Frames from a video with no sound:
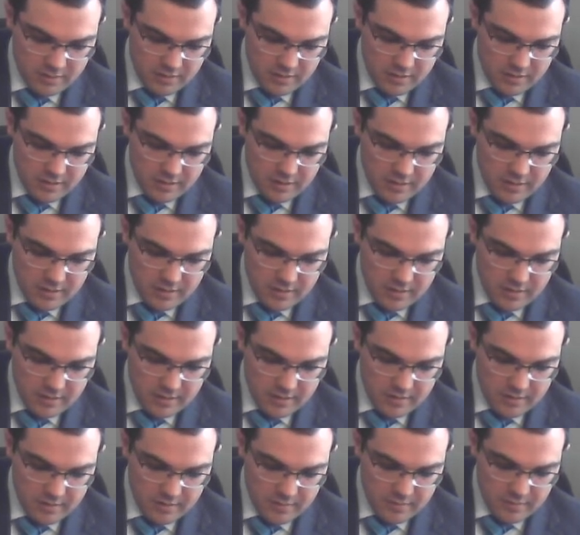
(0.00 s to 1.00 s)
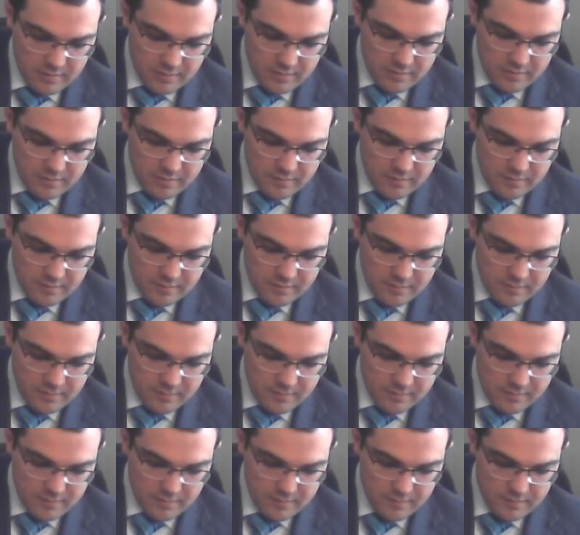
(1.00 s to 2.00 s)

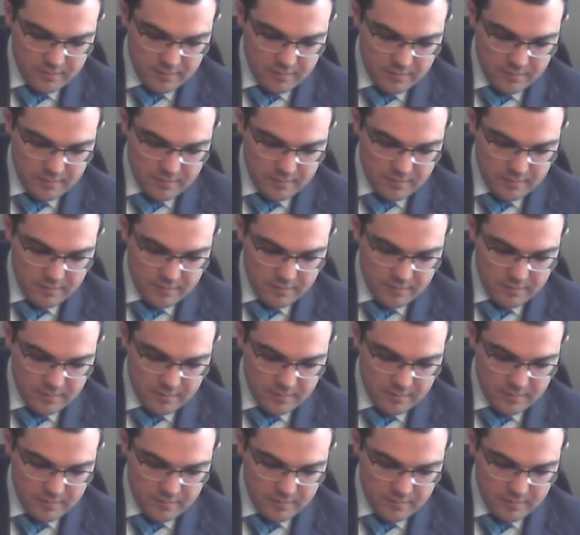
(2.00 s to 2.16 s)
Nobody speaks.